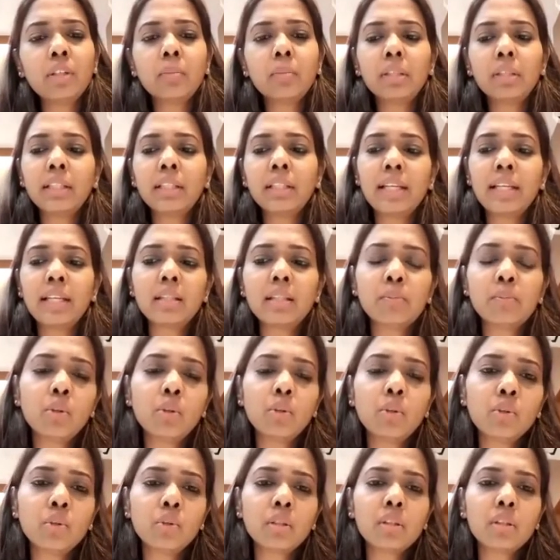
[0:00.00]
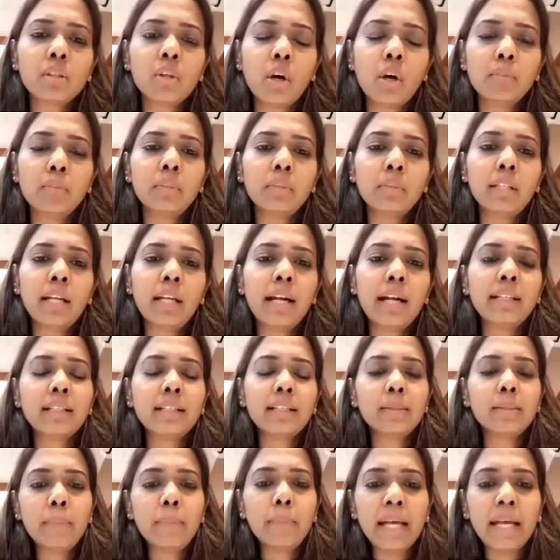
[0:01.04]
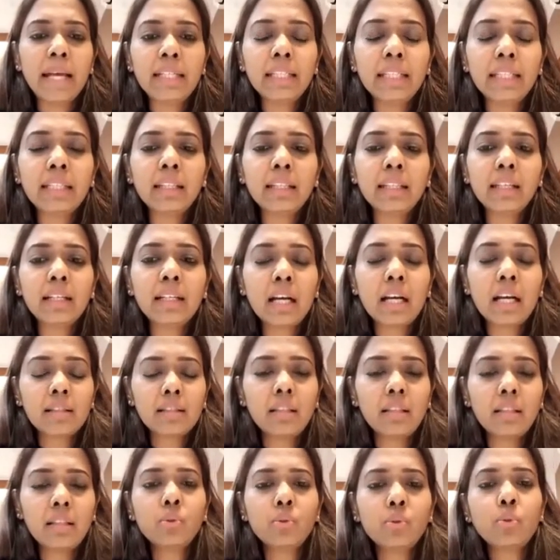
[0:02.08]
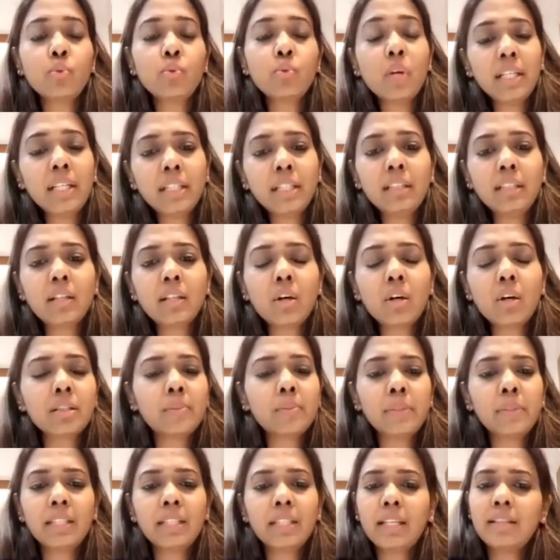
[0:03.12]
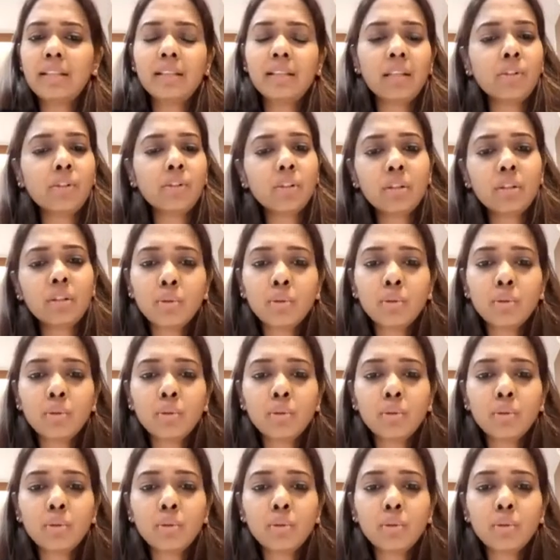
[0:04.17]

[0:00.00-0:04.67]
but the SpO2 is normal and is panicking and asking you, do I need a hospitalization?